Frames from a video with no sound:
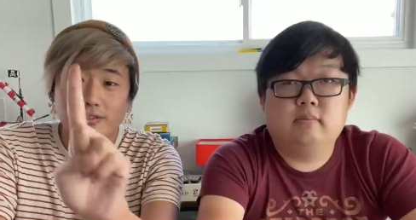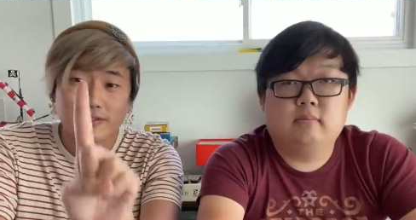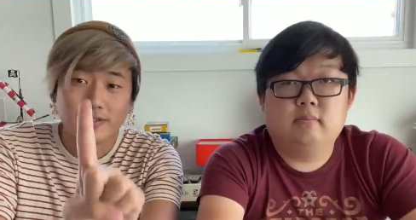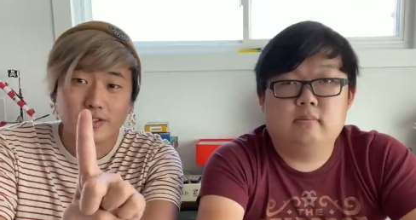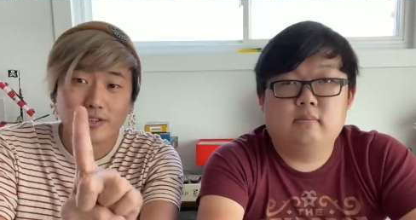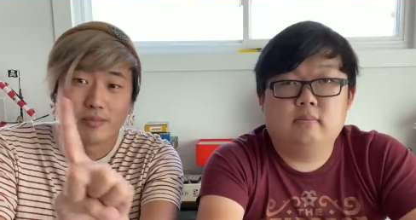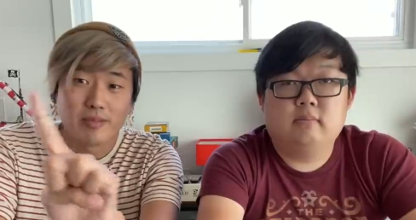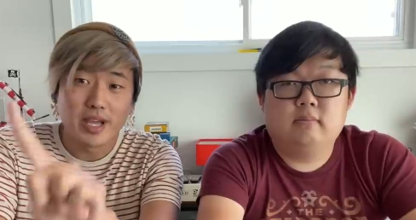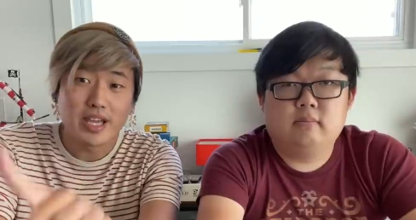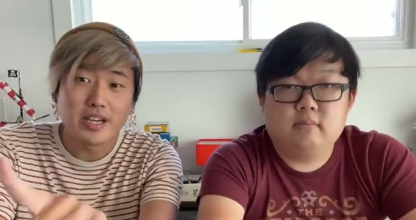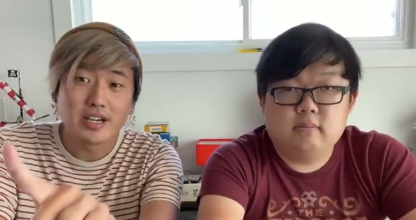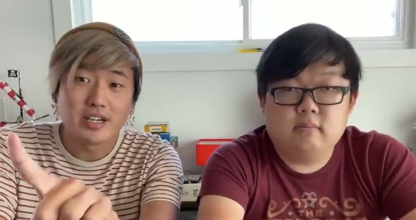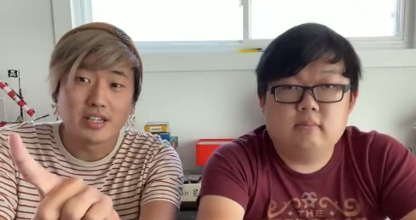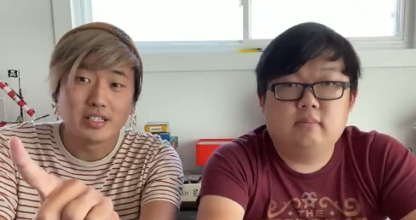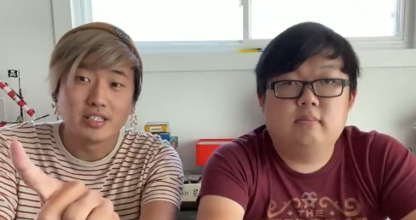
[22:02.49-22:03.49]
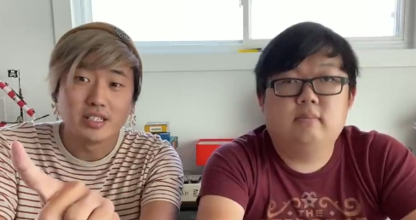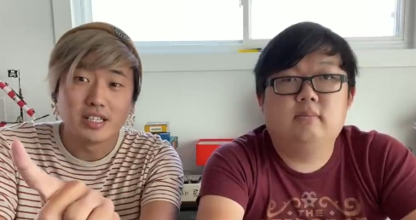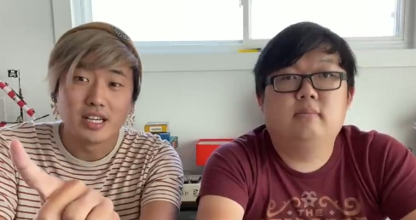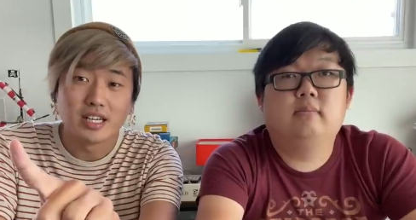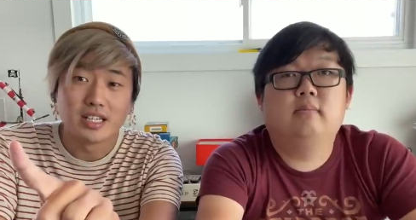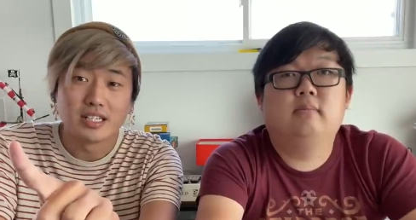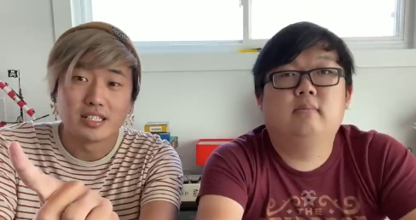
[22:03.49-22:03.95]
Speaker 1: For male,
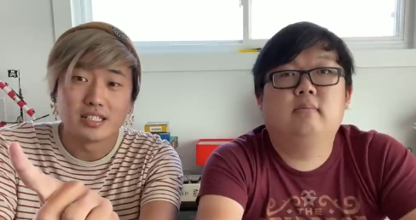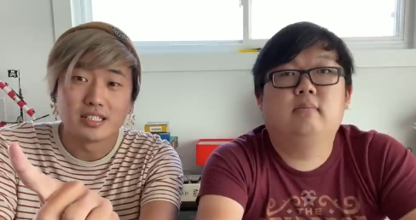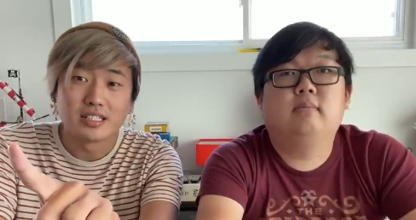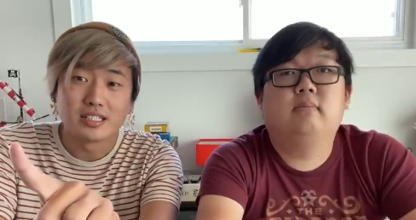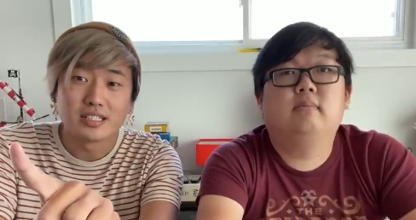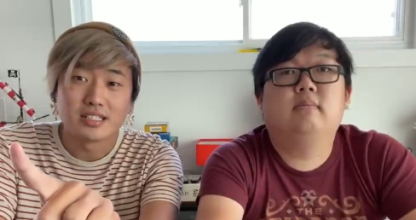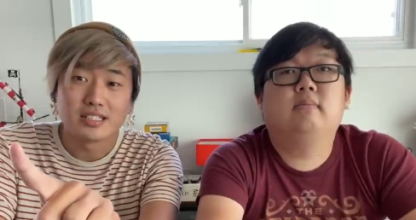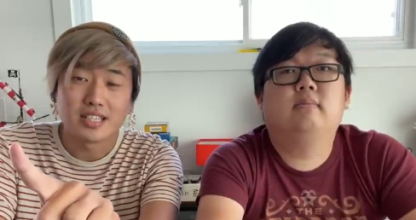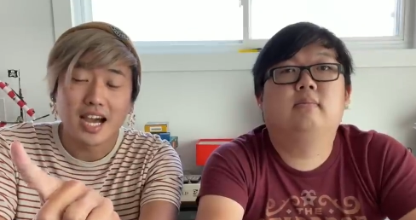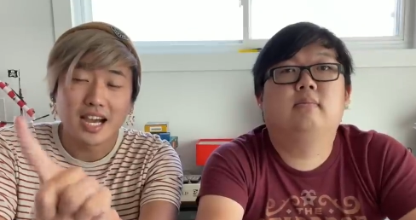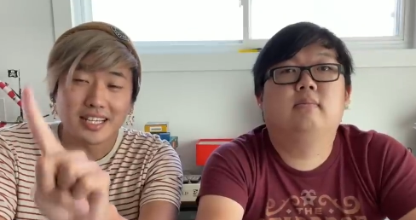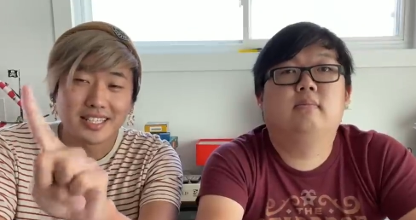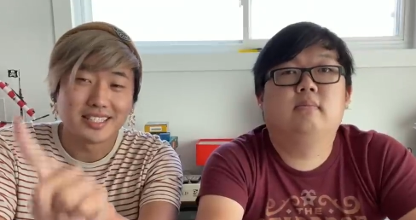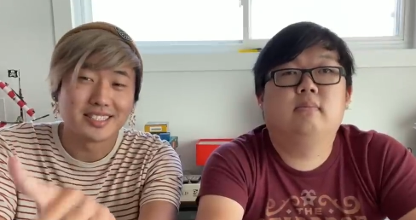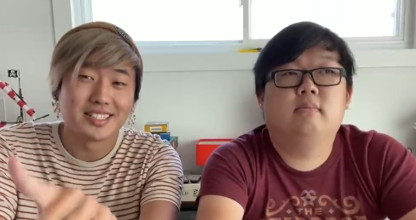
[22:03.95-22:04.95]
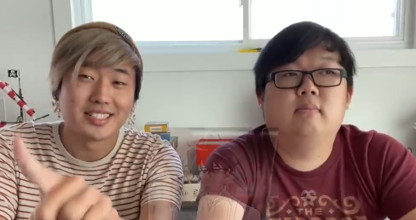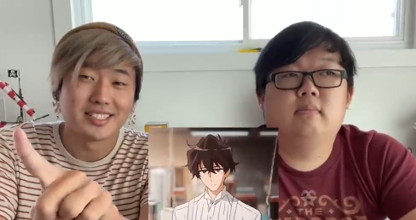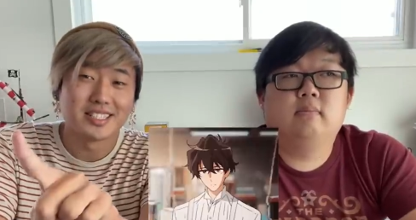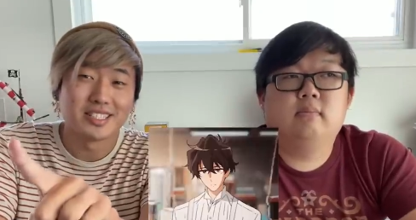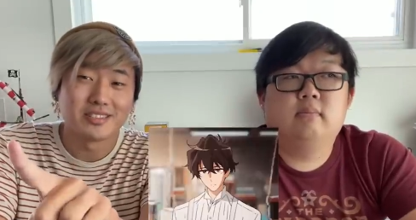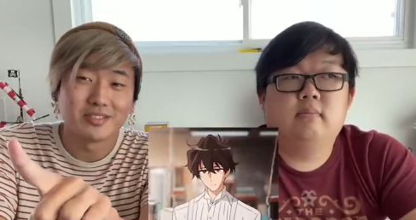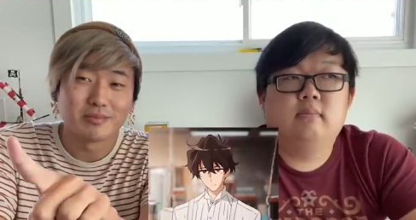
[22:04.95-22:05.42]
uh, Taki
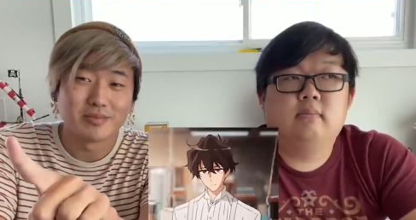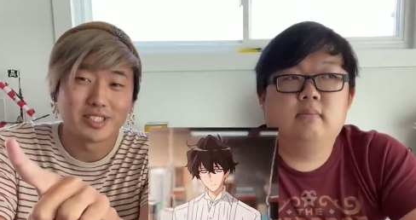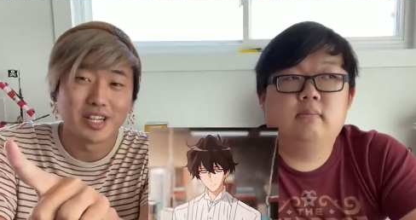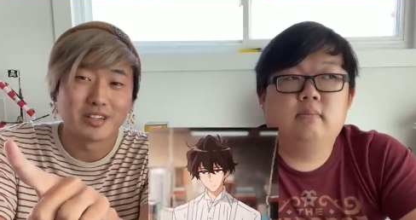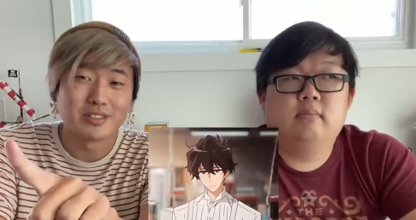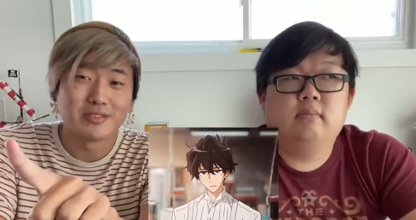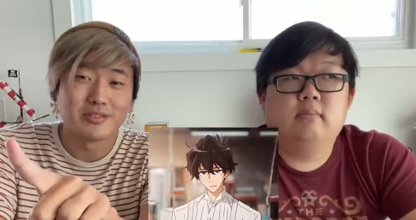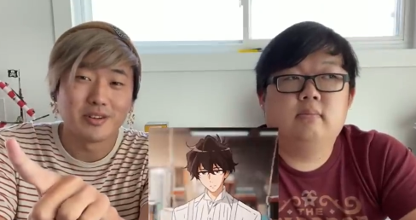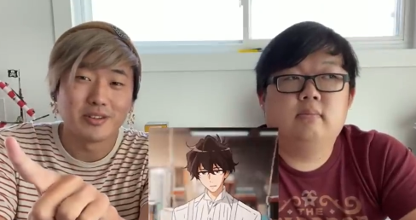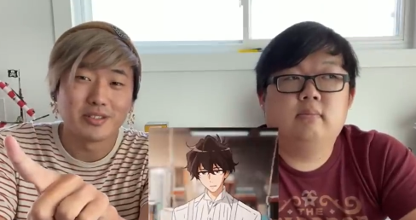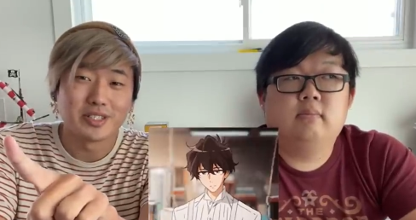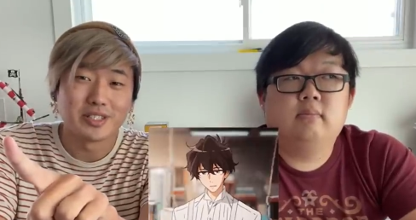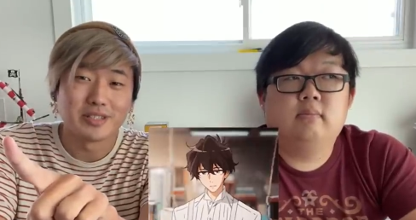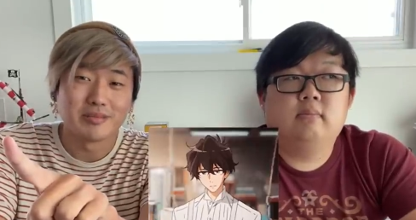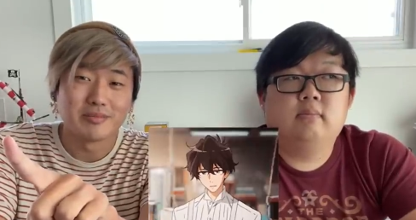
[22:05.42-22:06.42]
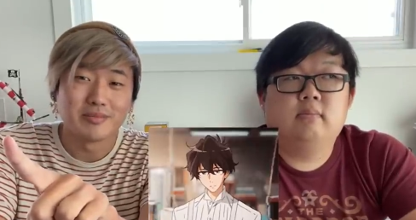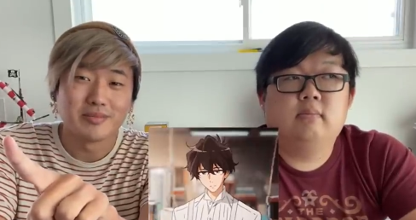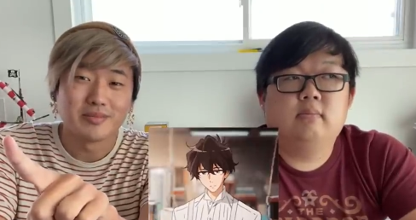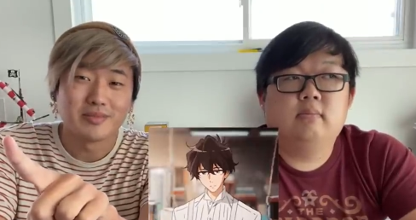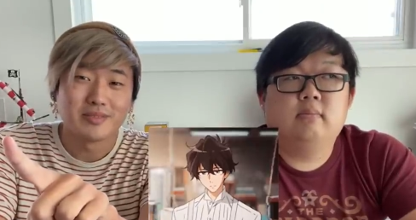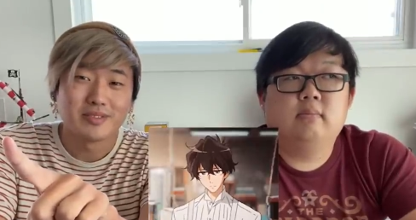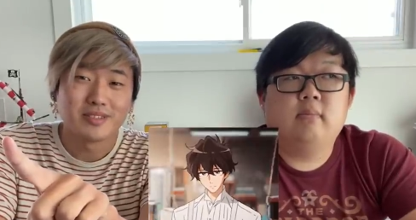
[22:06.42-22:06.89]
Sensei from Sound Euphonium.
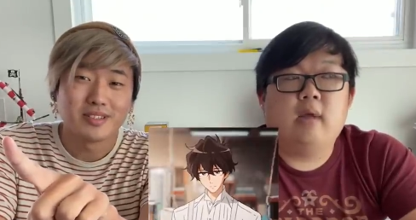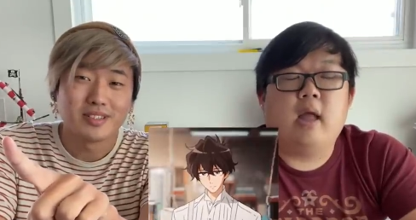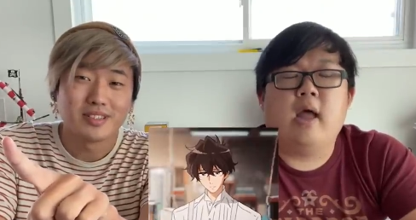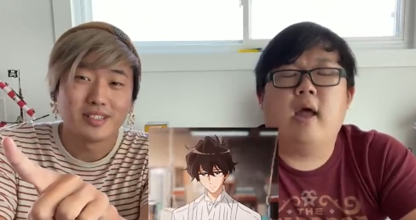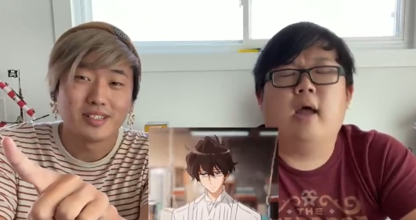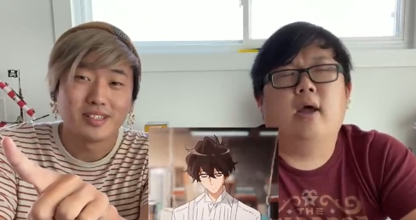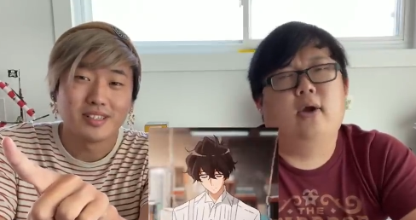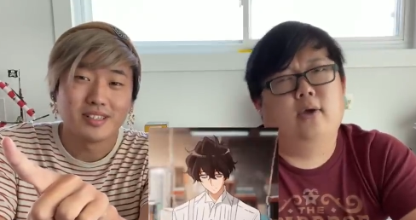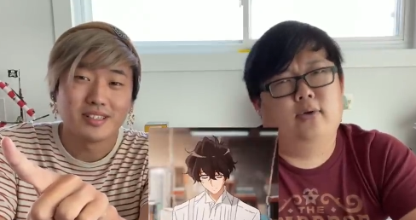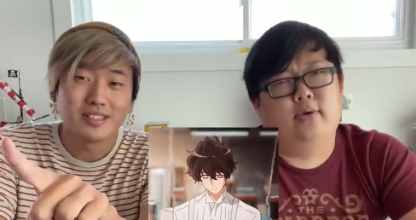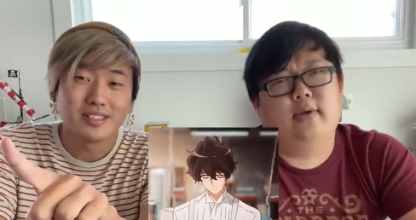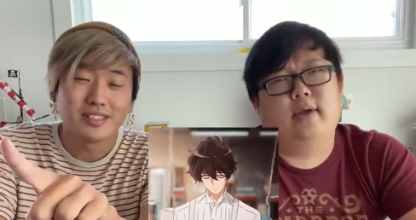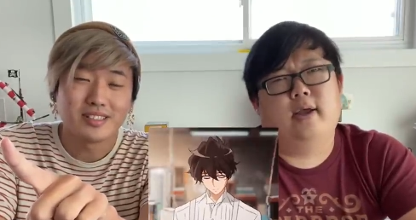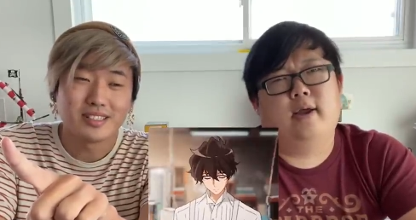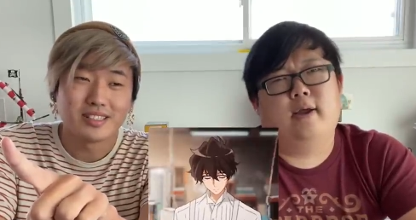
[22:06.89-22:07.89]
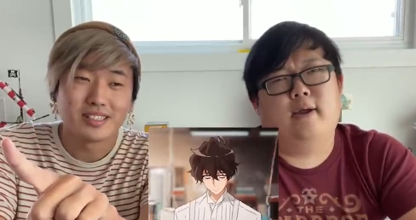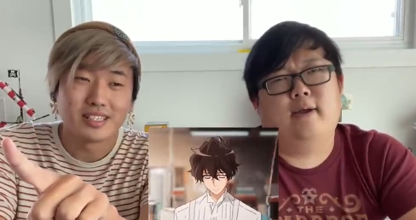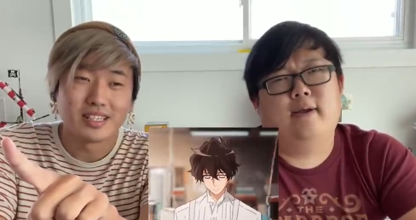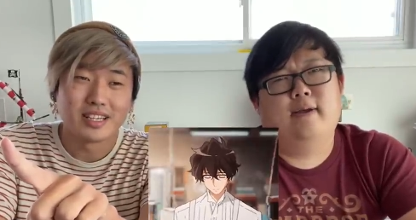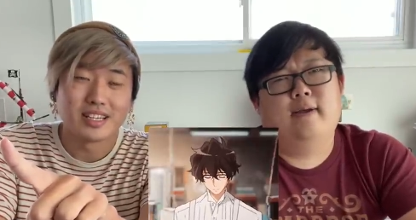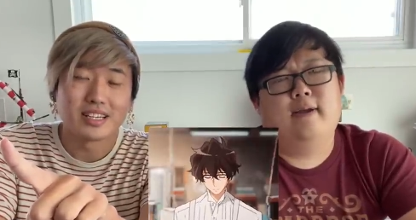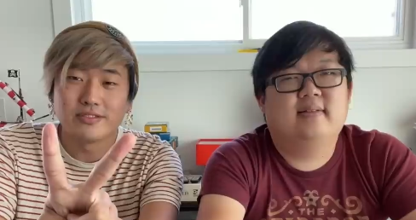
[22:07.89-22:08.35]
Hell yeah.
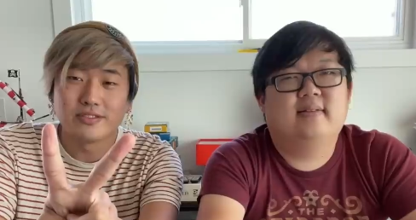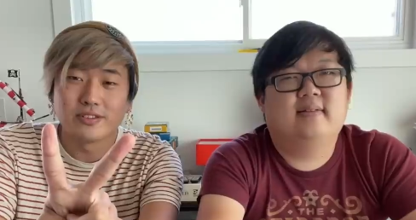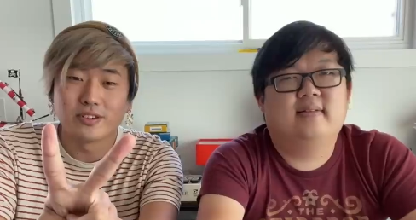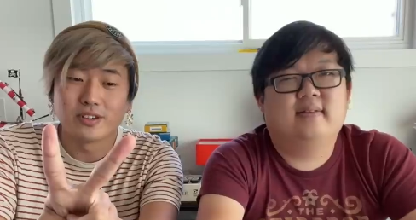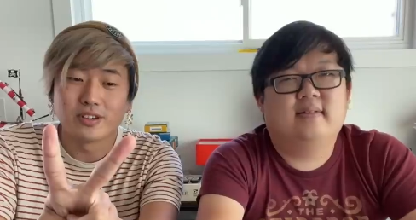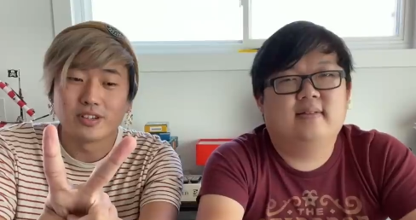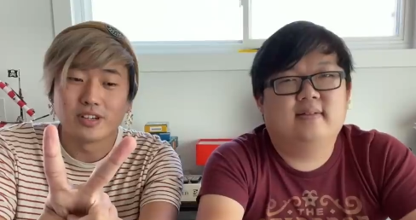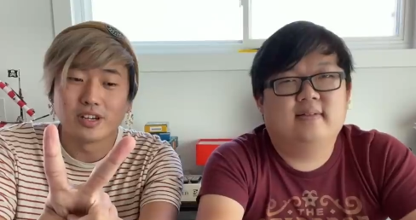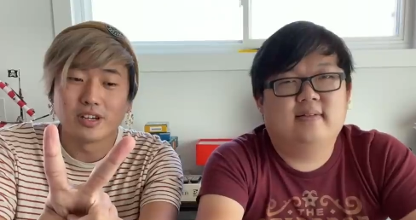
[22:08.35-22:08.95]
Yeah, for